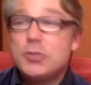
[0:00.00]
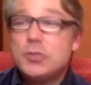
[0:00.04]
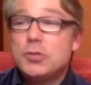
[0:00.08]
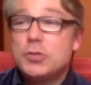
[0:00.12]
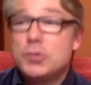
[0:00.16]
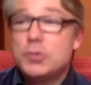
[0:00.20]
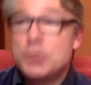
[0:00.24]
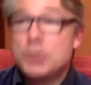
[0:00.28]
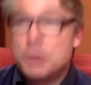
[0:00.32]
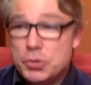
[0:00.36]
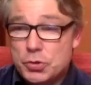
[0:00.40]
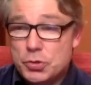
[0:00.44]

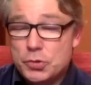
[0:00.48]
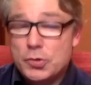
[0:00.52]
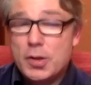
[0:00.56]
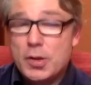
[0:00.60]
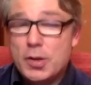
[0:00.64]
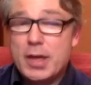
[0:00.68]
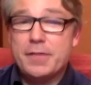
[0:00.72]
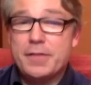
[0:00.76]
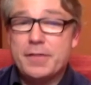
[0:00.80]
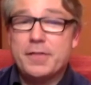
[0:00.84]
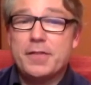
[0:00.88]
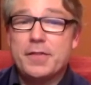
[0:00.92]
True
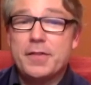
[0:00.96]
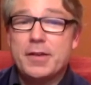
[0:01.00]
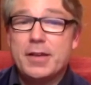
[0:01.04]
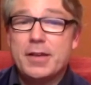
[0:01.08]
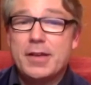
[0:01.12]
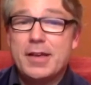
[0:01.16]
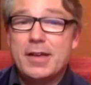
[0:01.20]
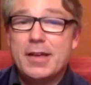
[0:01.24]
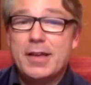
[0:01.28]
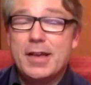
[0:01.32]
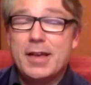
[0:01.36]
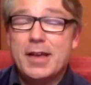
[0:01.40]
life,
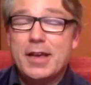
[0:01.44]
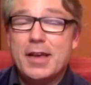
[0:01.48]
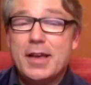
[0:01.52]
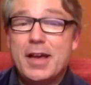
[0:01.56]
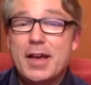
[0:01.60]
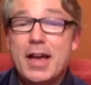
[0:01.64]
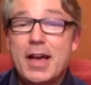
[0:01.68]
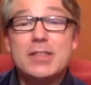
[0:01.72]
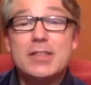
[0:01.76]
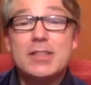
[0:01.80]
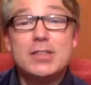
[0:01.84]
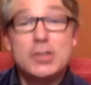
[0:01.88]

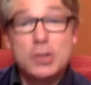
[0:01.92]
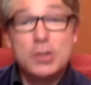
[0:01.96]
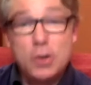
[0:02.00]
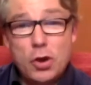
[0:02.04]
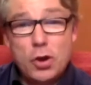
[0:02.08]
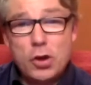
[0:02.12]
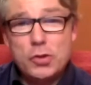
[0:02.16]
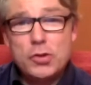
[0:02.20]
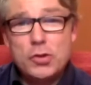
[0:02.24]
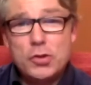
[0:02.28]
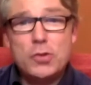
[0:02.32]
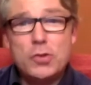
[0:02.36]
as
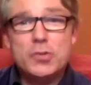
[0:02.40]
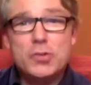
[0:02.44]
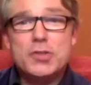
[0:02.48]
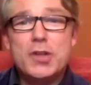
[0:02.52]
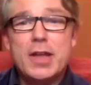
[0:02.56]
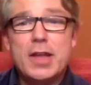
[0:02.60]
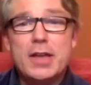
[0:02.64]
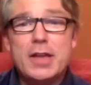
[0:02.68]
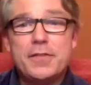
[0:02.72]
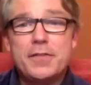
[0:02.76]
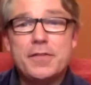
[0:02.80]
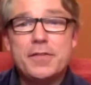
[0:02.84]
God knows
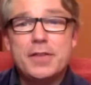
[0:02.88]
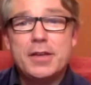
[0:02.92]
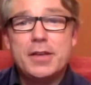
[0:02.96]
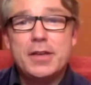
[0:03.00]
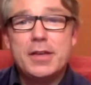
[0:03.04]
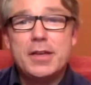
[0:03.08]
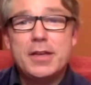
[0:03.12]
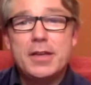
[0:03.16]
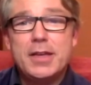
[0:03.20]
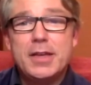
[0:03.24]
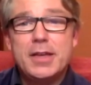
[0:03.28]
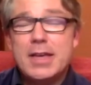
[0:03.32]
life,
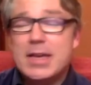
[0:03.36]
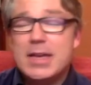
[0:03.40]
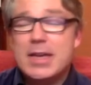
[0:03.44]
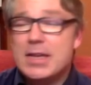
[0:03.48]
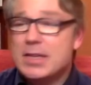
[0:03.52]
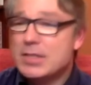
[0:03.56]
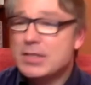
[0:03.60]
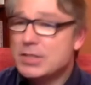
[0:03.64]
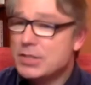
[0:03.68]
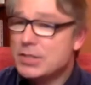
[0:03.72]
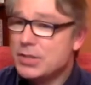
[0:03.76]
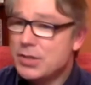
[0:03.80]

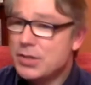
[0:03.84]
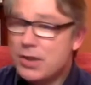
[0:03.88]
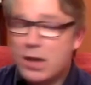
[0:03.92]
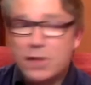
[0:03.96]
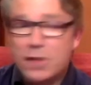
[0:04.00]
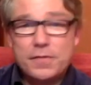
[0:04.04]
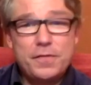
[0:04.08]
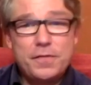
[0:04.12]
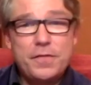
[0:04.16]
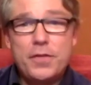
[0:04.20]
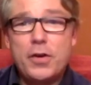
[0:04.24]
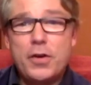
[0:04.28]
is
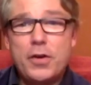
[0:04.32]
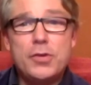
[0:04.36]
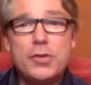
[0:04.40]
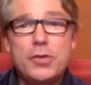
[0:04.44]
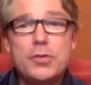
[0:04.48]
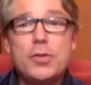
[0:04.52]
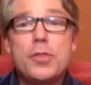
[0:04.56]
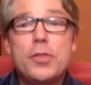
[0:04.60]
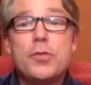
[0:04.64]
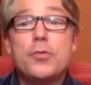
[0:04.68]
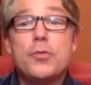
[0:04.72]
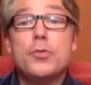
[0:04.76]
not
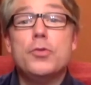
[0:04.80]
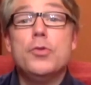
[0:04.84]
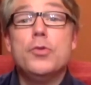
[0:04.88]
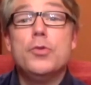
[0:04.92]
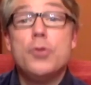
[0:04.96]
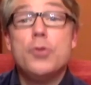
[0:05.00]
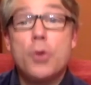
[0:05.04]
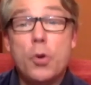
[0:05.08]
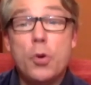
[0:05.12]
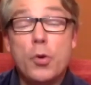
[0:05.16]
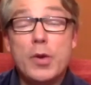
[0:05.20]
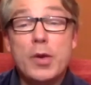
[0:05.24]
found through
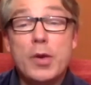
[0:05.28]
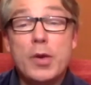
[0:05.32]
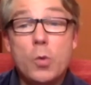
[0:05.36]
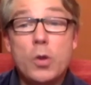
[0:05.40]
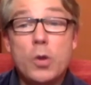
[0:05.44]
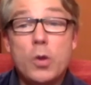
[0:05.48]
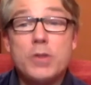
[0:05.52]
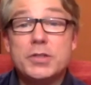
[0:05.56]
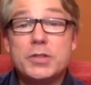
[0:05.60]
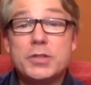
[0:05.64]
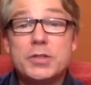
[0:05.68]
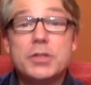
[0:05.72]
knowing
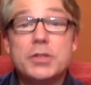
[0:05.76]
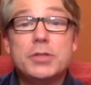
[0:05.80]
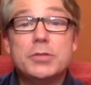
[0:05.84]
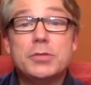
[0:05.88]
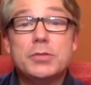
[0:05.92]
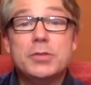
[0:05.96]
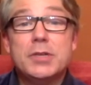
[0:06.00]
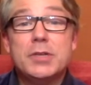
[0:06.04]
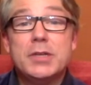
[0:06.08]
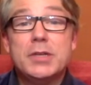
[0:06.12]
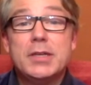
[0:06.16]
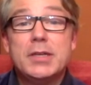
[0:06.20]
what to
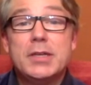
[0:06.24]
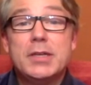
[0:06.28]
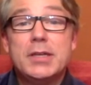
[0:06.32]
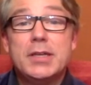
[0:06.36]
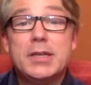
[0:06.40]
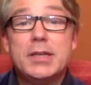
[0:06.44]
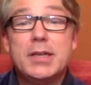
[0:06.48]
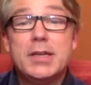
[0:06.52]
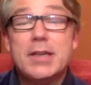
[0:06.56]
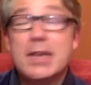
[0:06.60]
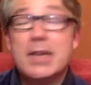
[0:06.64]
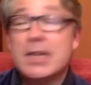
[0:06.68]
do.
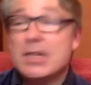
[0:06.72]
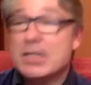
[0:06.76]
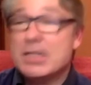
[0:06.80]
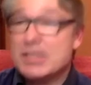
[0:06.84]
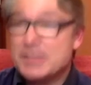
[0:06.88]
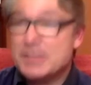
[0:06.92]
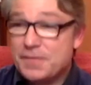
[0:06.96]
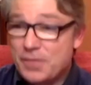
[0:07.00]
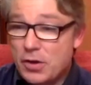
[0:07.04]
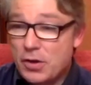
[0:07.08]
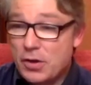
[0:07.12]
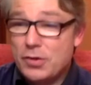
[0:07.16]
It is
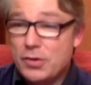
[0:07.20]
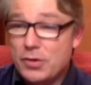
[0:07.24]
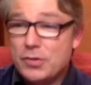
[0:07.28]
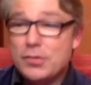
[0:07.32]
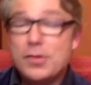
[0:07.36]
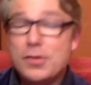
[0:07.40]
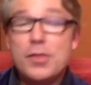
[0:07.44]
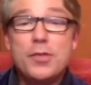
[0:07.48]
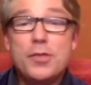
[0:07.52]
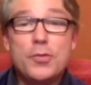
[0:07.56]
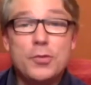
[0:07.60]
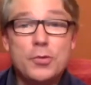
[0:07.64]

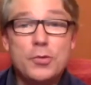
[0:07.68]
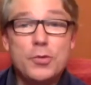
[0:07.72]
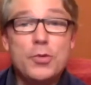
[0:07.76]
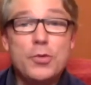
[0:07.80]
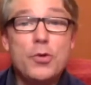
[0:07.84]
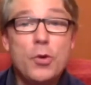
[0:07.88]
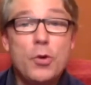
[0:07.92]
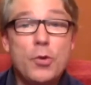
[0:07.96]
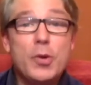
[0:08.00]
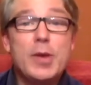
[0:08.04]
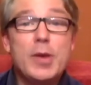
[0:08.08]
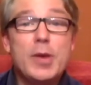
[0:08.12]
found through
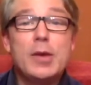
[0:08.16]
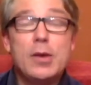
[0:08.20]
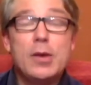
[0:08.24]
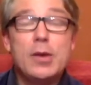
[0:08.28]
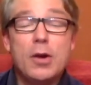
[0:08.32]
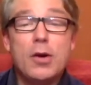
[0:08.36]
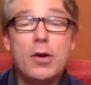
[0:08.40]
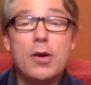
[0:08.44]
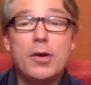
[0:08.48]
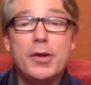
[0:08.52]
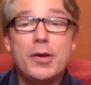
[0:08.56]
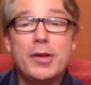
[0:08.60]
knowing
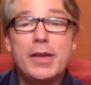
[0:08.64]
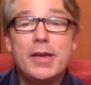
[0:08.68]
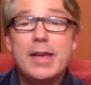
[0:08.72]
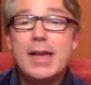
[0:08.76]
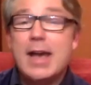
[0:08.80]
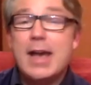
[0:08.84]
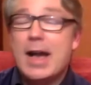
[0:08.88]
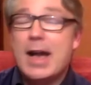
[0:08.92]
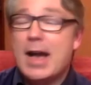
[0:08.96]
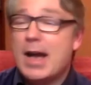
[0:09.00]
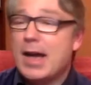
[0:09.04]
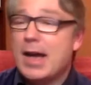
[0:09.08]
God,
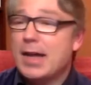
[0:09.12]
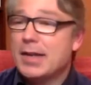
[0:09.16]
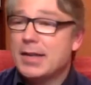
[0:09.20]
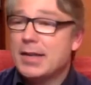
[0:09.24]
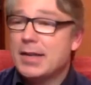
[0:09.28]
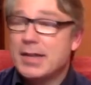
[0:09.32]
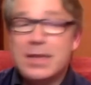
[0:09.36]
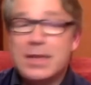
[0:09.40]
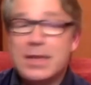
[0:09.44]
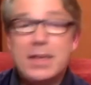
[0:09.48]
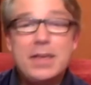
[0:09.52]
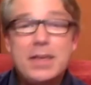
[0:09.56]
and
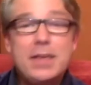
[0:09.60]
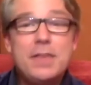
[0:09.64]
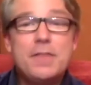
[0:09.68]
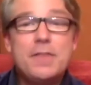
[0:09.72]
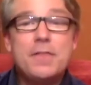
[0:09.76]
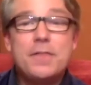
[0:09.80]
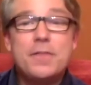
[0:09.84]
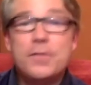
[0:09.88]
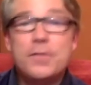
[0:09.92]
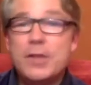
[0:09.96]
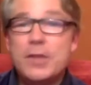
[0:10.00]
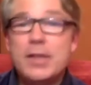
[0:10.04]
He
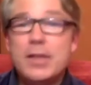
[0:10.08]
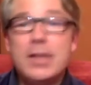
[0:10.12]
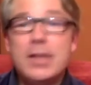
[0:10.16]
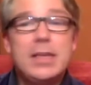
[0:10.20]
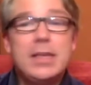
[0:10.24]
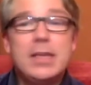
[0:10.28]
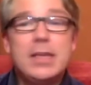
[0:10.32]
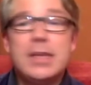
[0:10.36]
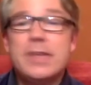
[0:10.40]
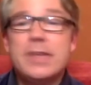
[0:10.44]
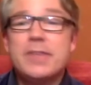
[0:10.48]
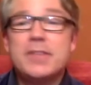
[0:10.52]
freely
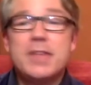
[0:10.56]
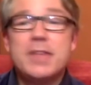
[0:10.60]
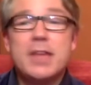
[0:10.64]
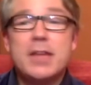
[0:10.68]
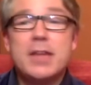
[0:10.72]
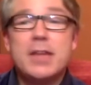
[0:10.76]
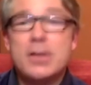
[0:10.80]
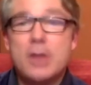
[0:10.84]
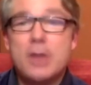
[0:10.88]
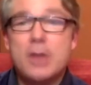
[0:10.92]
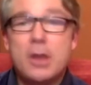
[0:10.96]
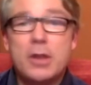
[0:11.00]
gives
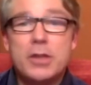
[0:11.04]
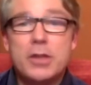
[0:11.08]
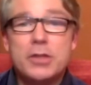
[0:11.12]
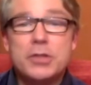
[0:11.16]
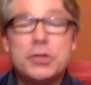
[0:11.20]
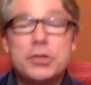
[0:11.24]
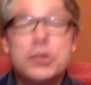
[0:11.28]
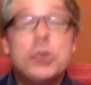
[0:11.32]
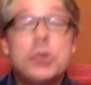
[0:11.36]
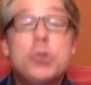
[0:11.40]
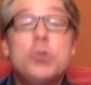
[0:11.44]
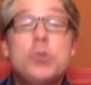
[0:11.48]
that
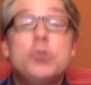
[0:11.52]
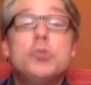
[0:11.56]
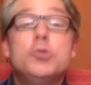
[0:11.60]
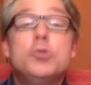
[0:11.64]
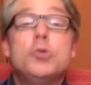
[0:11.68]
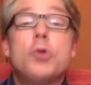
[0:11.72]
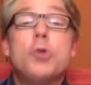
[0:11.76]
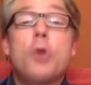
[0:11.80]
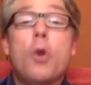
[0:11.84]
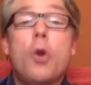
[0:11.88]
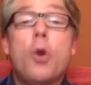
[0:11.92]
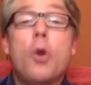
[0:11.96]
knowledge
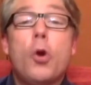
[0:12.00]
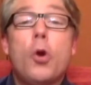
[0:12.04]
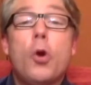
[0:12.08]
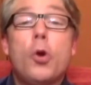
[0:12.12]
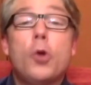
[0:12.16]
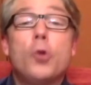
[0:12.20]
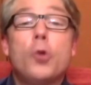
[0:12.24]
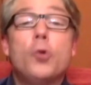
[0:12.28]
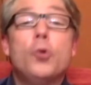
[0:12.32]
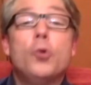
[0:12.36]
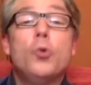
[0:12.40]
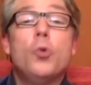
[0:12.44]
to
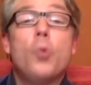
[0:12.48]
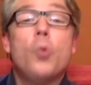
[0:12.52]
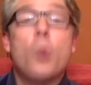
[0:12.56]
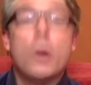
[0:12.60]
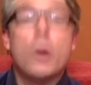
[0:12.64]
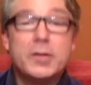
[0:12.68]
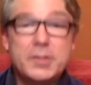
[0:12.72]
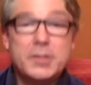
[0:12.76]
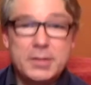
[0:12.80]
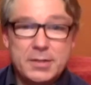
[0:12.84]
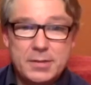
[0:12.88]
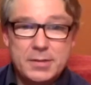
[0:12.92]
all who
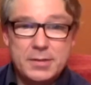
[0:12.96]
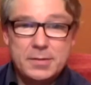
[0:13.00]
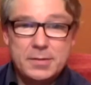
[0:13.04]
want it.